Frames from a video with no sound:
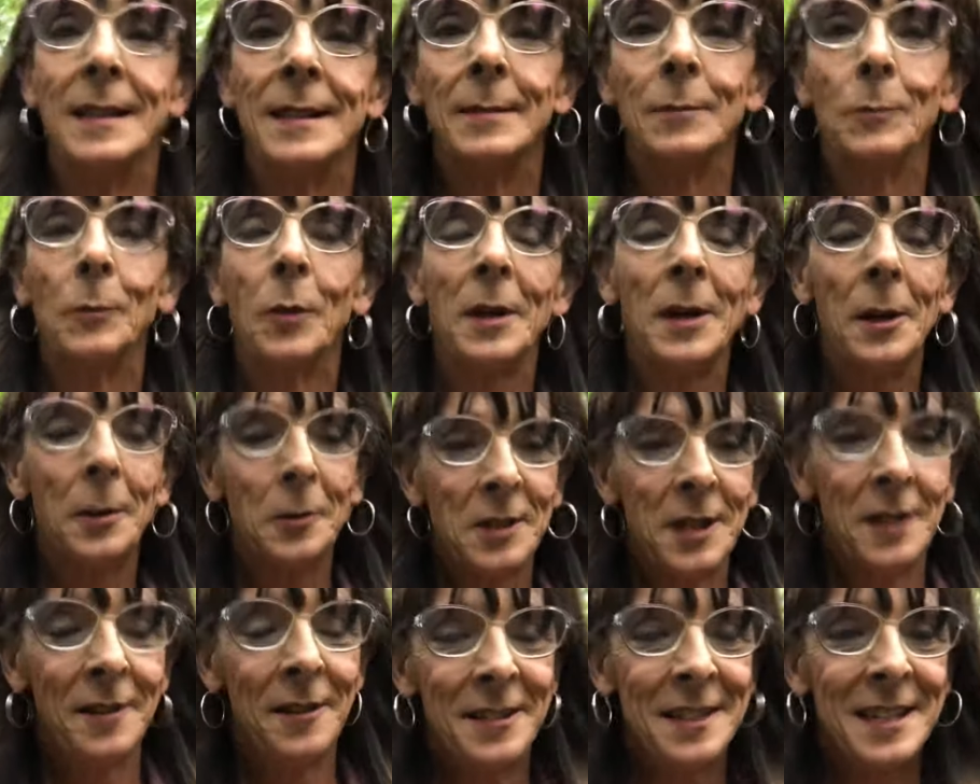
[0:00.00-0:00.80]
What else
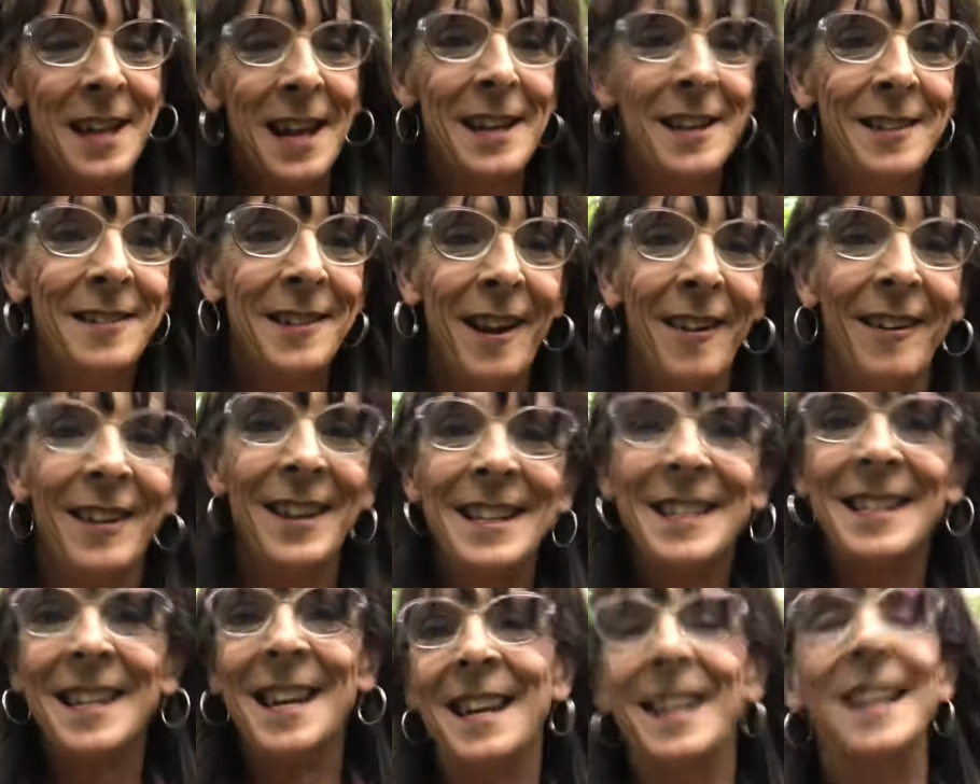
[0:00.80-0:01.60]
can I tell you,
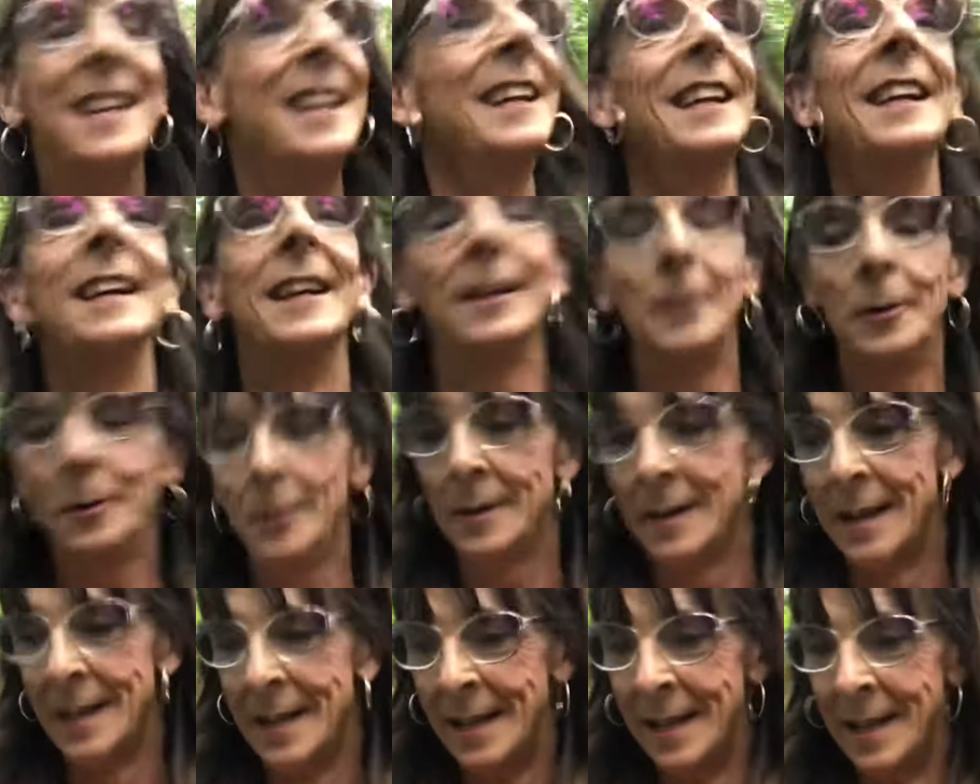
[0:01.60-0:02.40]
guys? Ooh,
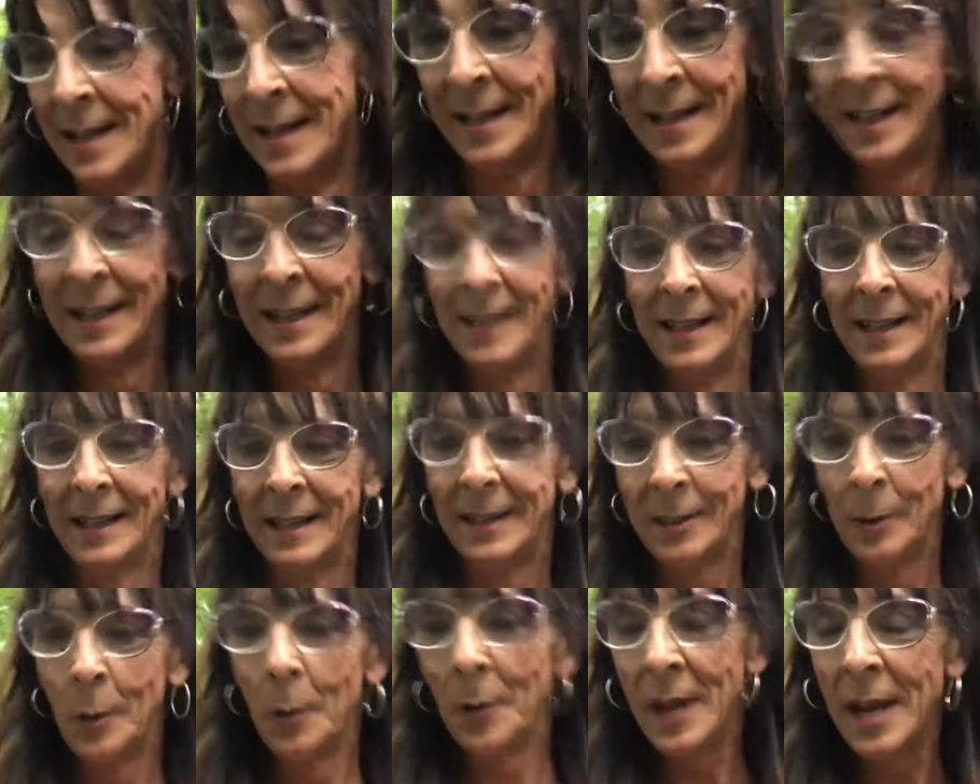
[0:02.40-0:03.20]

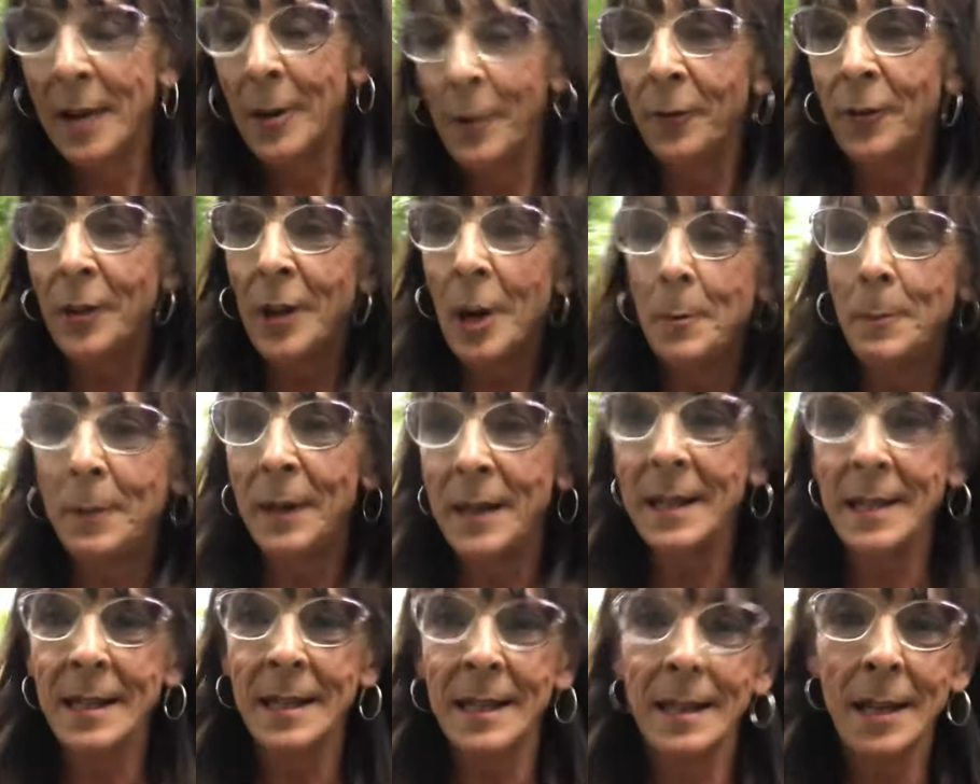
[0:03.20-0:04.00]
go on in, off you go,
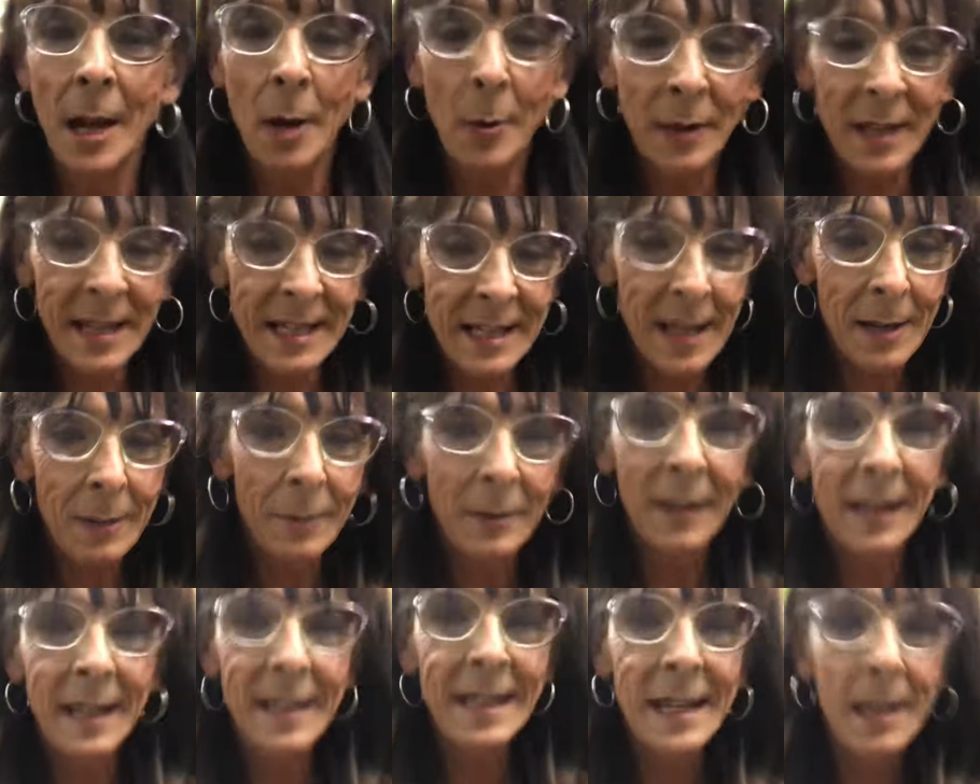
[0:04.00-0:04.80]
please. No, get out,
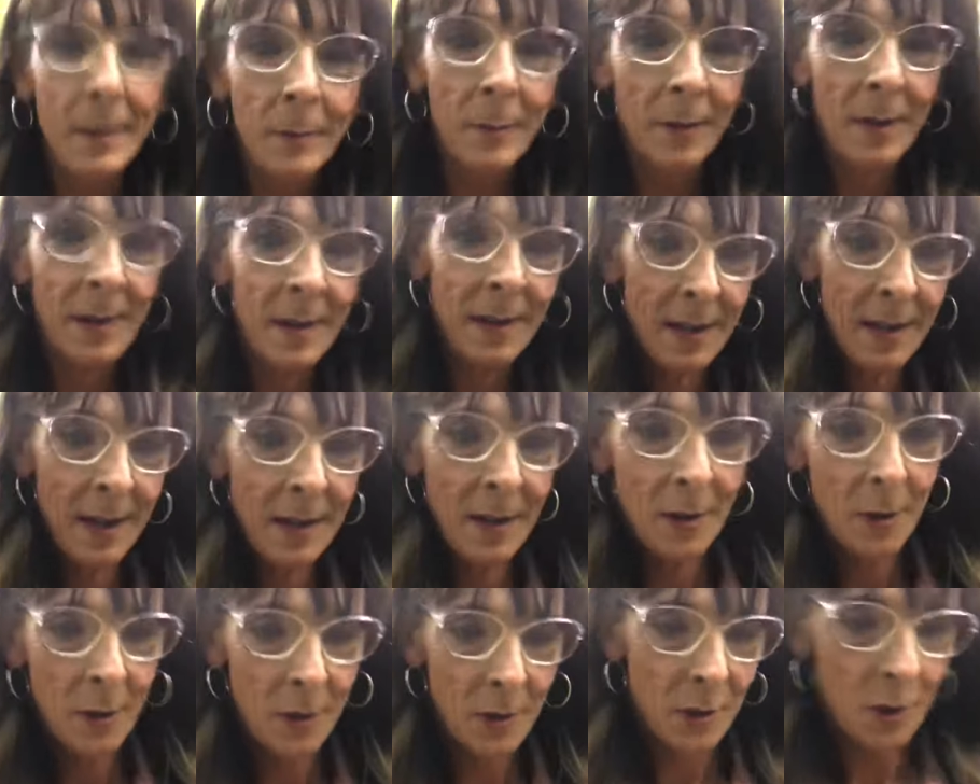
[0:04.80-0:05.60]

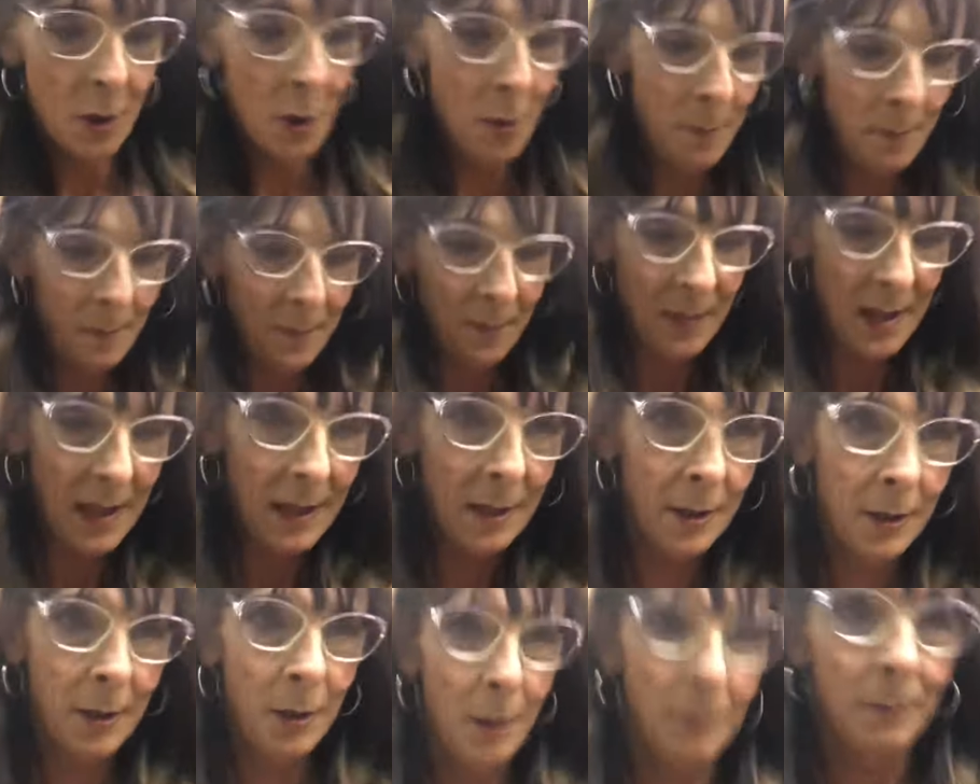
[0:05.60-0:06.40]
Snoop,
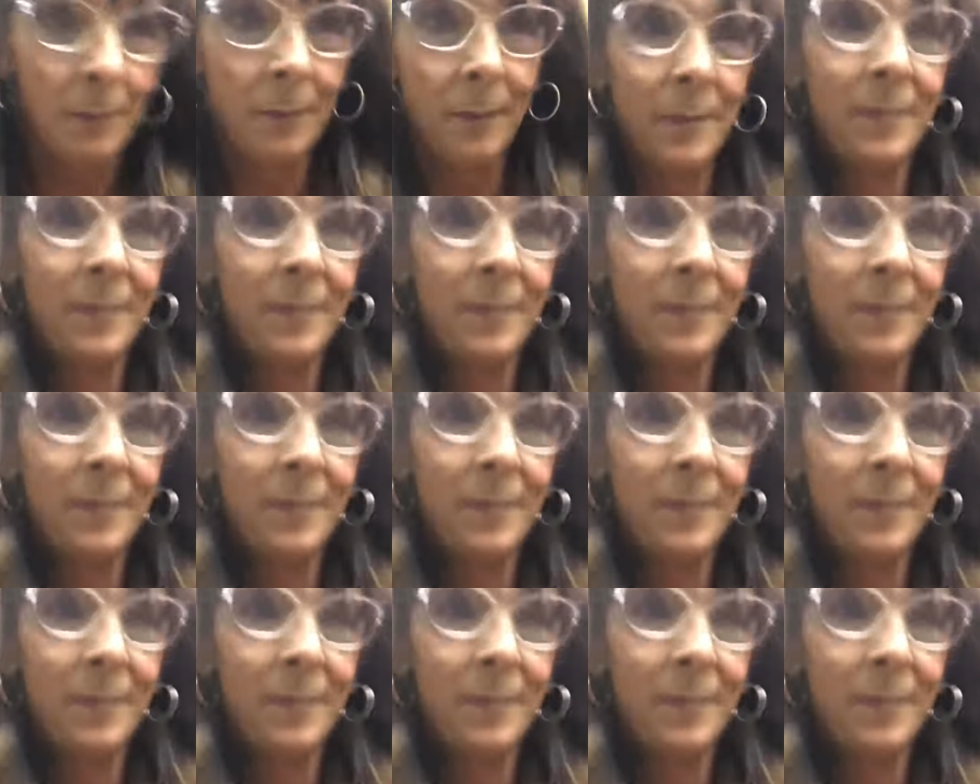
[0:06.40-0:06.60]
thank you.